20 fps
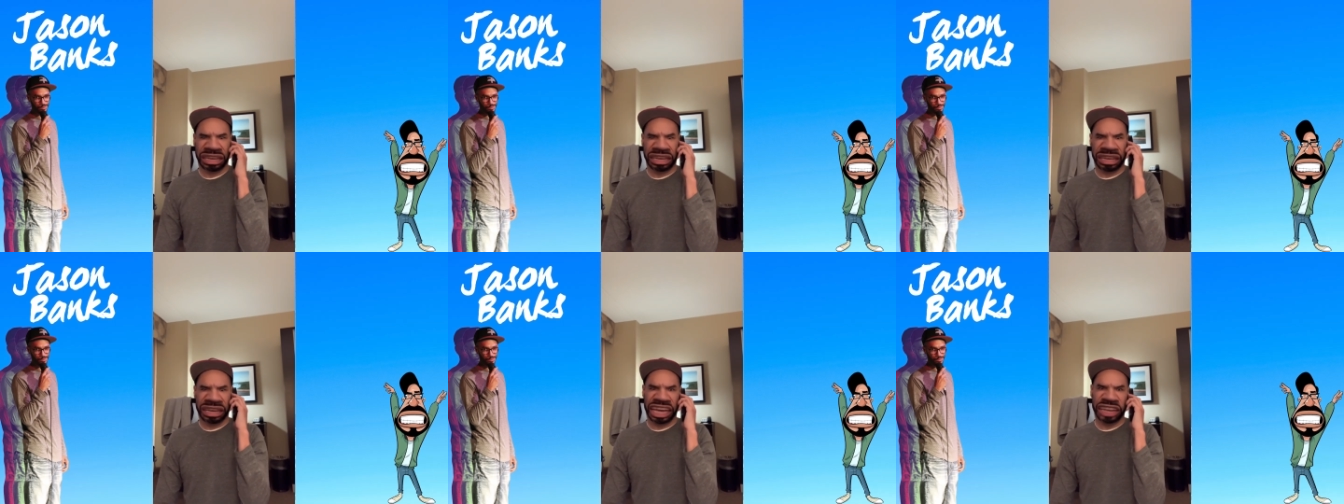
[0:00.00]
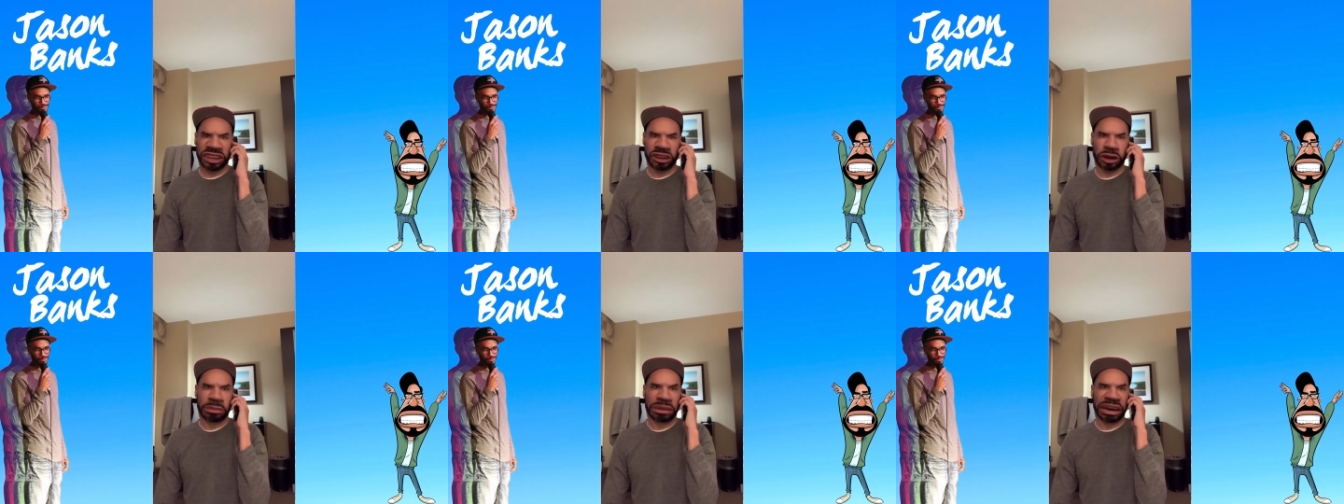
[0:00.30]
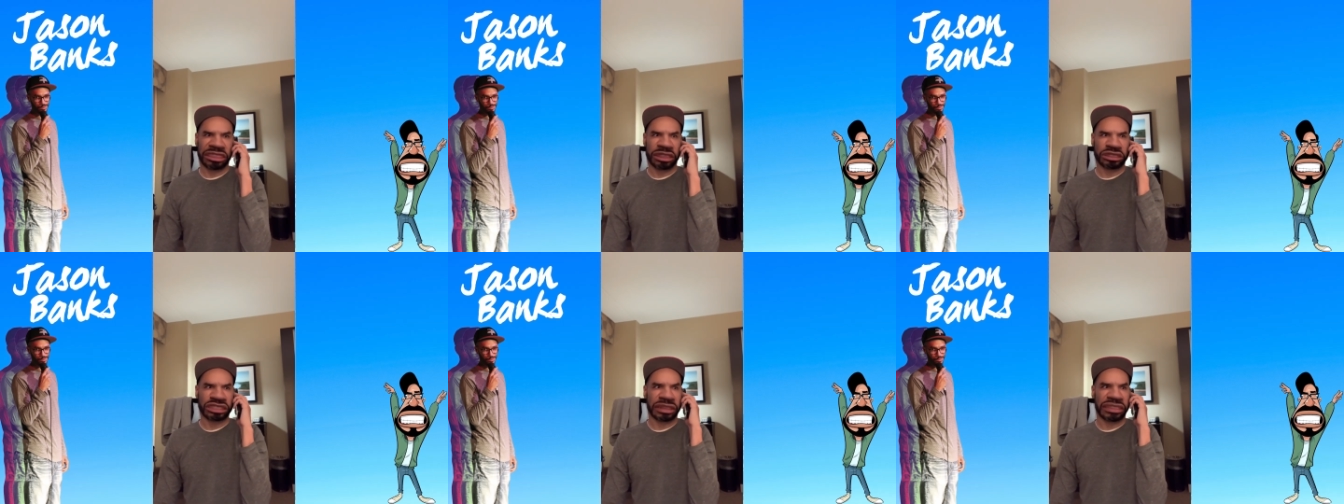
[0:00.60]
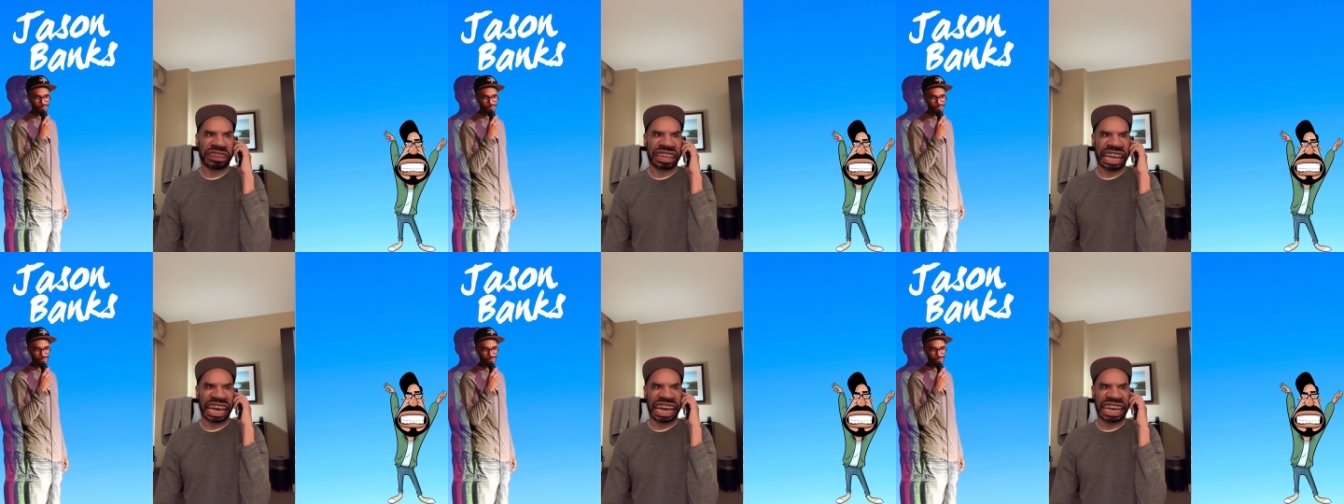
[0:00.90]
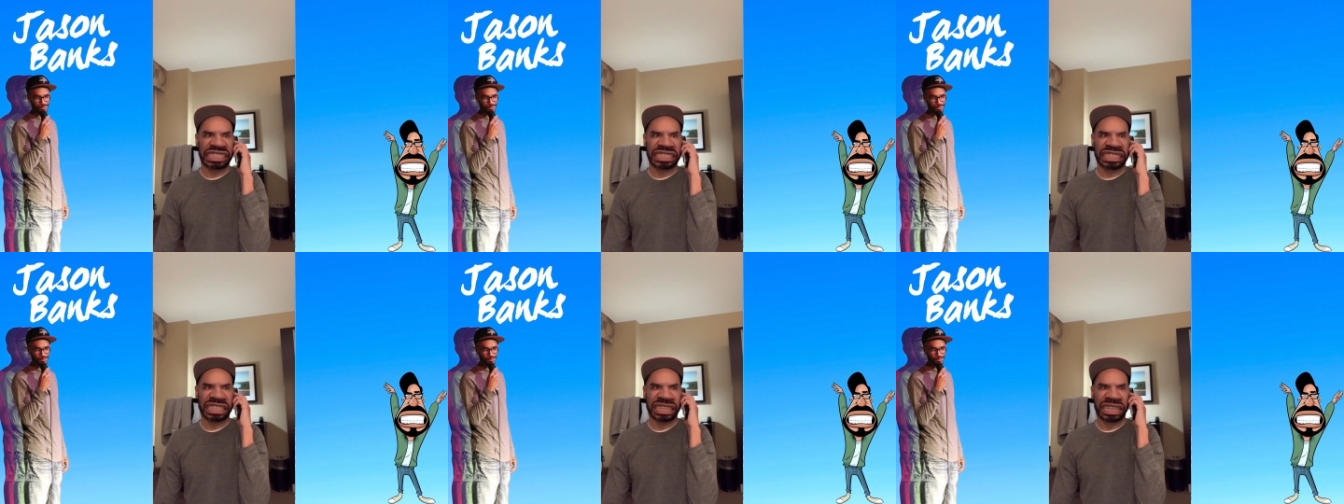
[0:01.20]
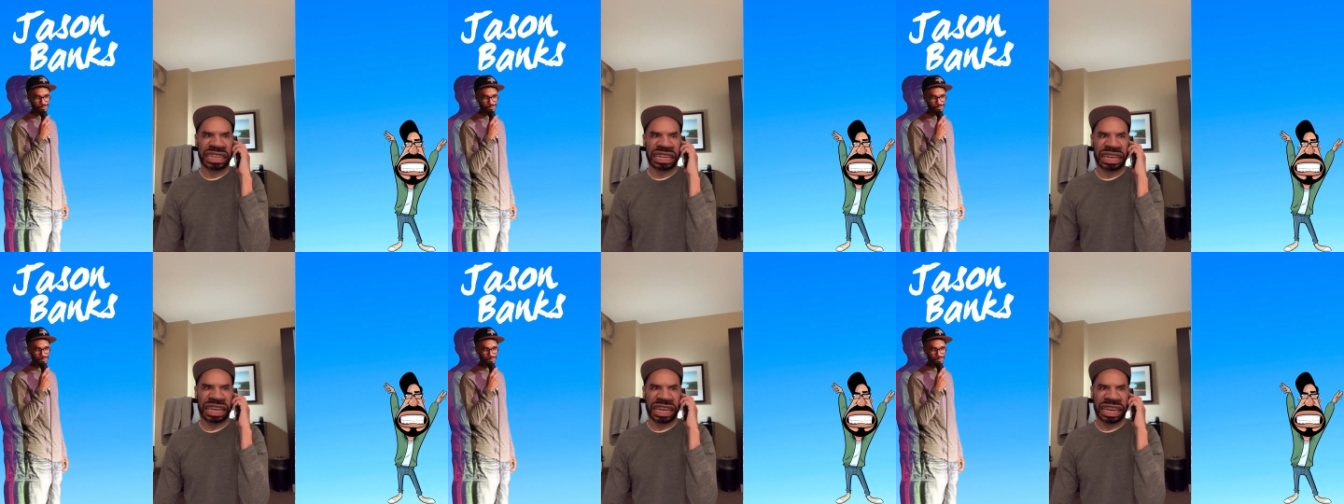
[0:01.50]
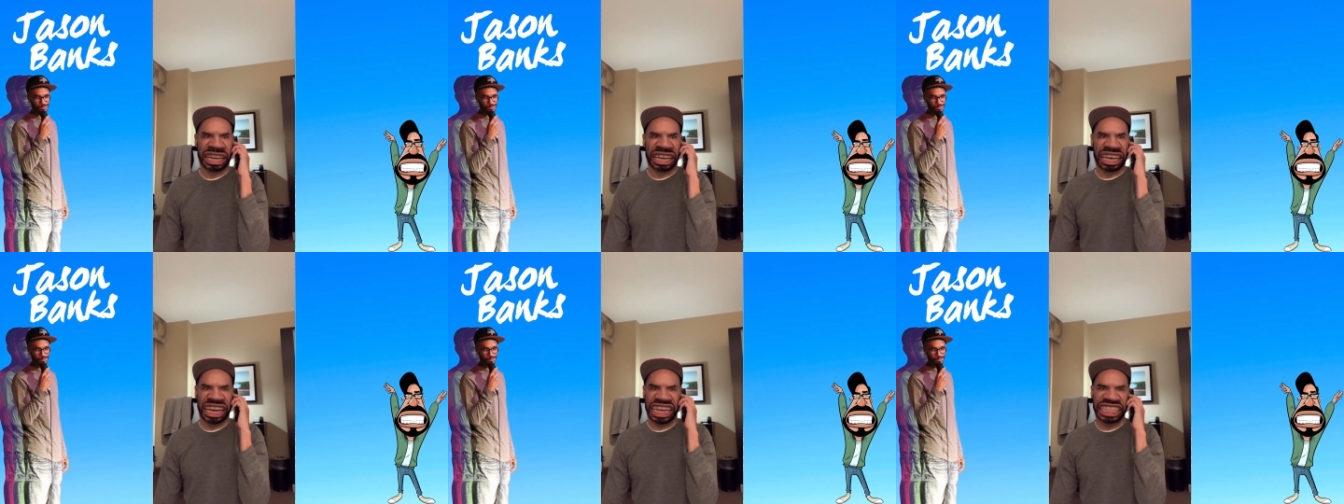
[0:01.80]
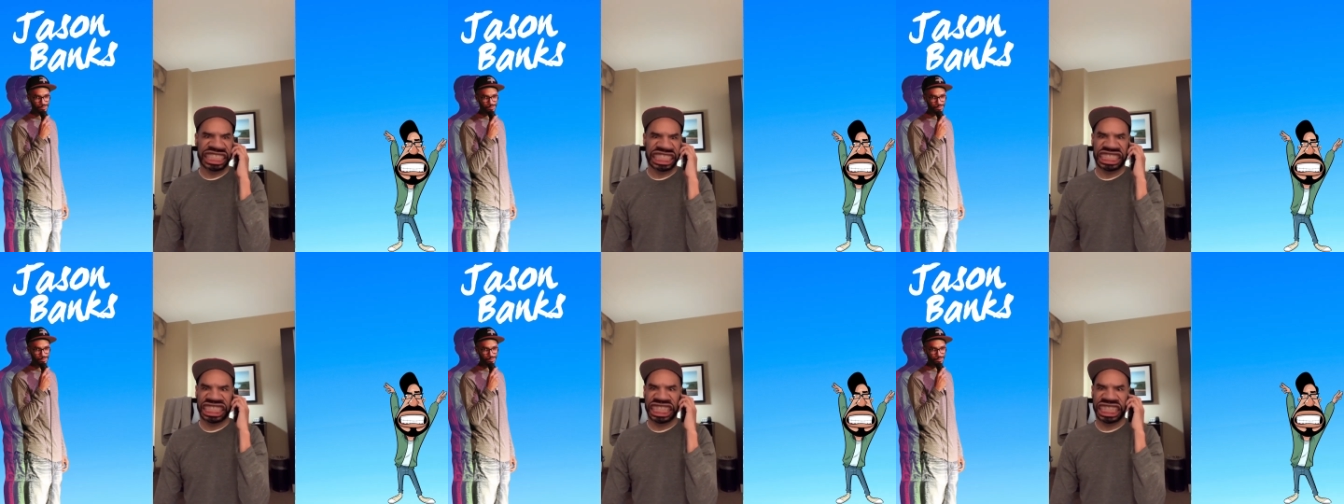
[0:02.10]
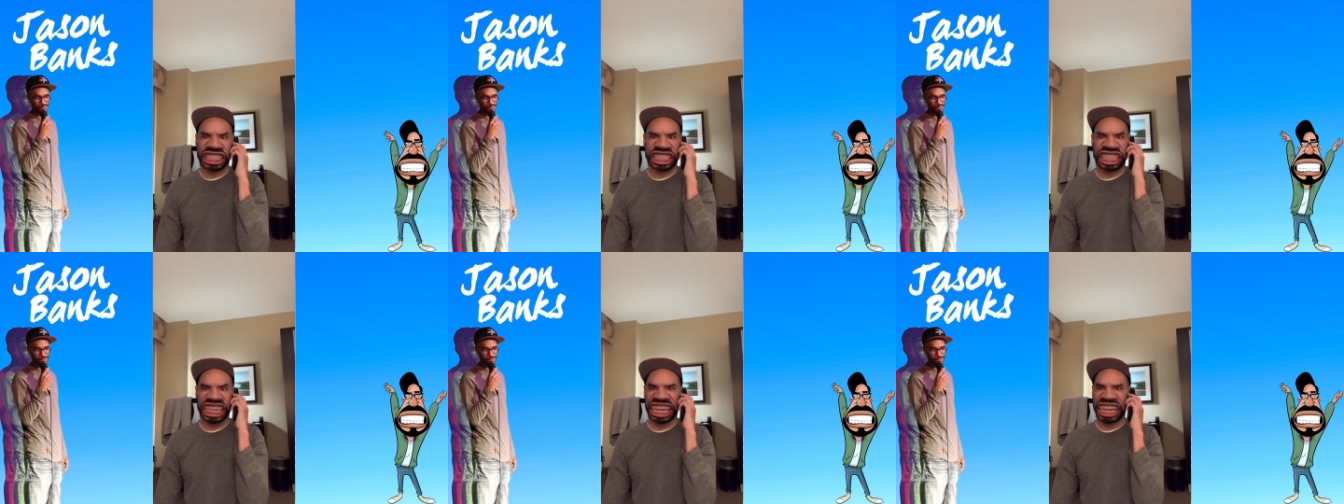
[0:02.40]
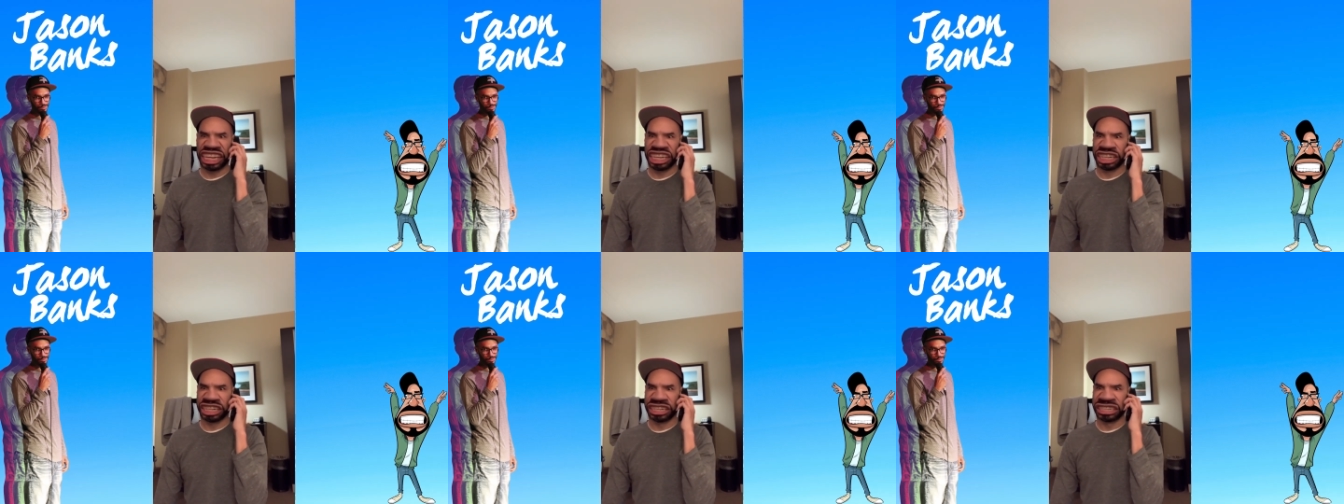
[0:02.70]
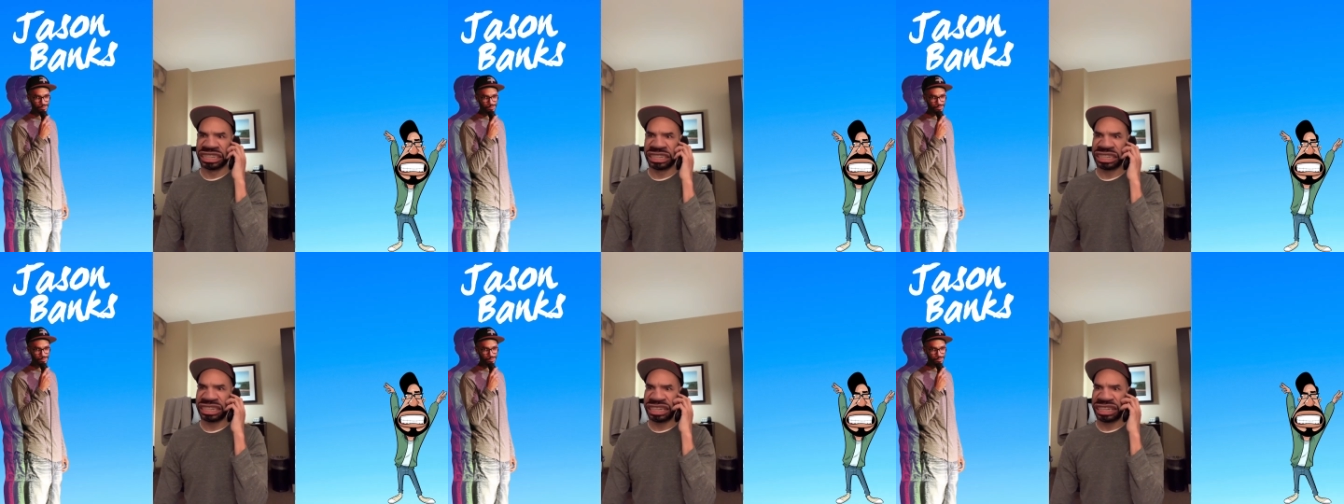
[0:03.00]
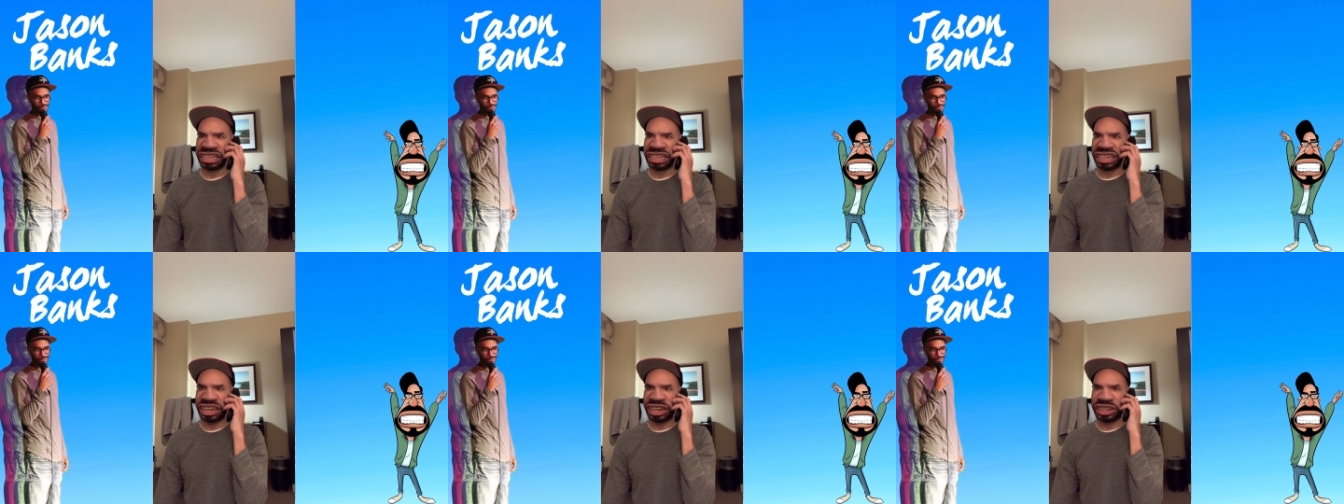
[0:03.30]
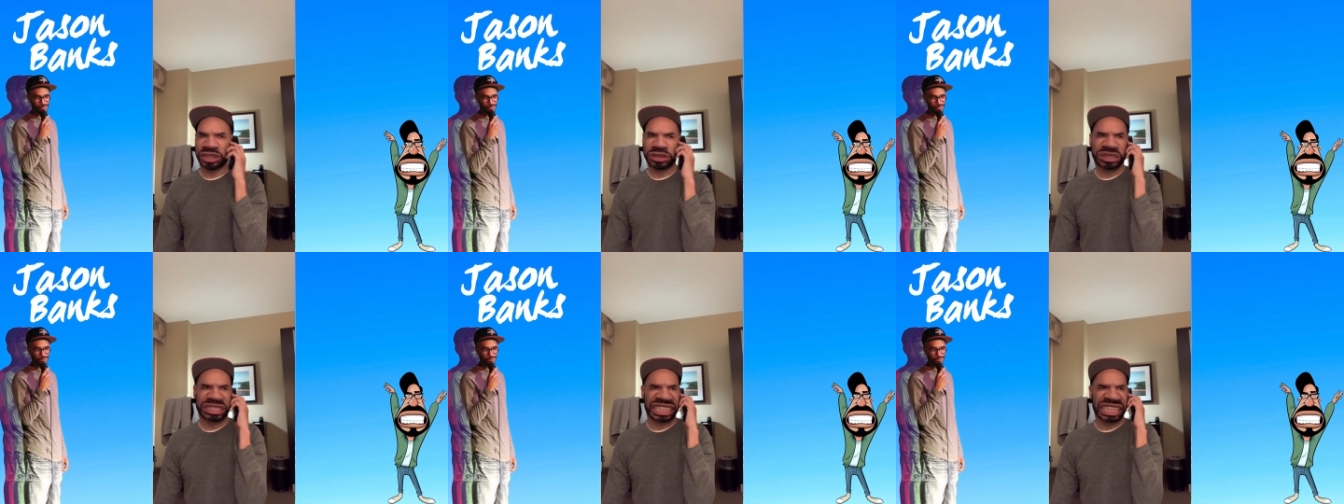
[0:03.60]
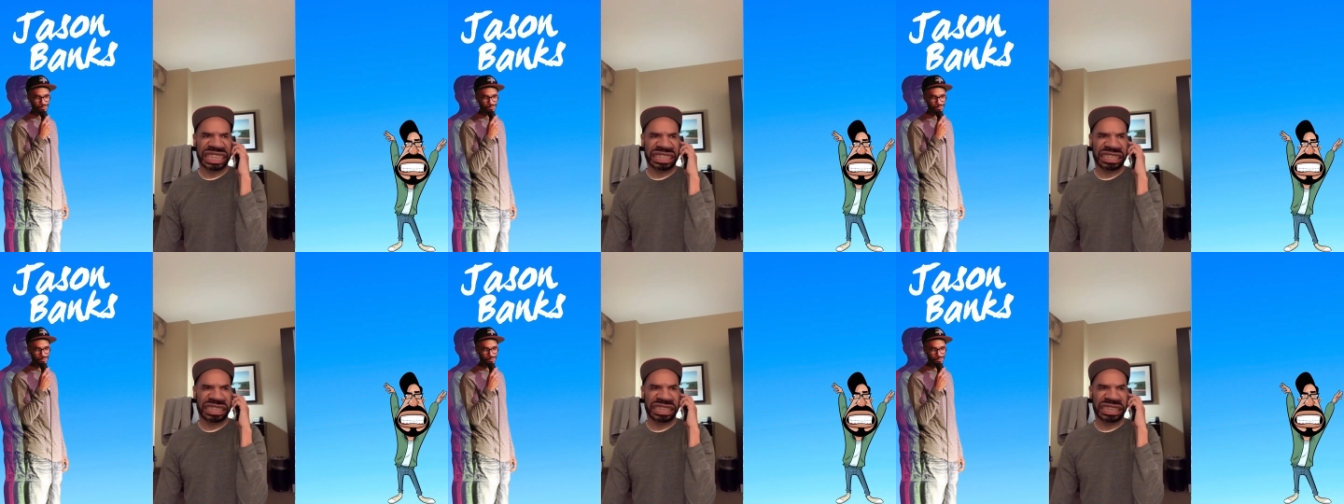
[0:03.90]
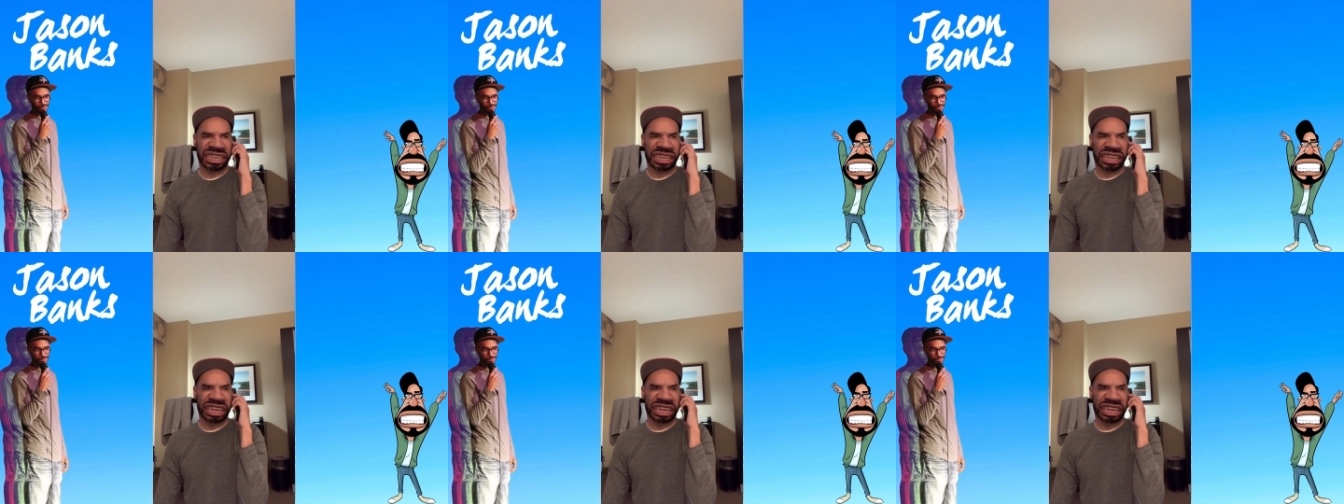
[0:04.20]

I knew about those other guys. Derek, before you dig care. yourself into a deeper hole. Are you sick? No.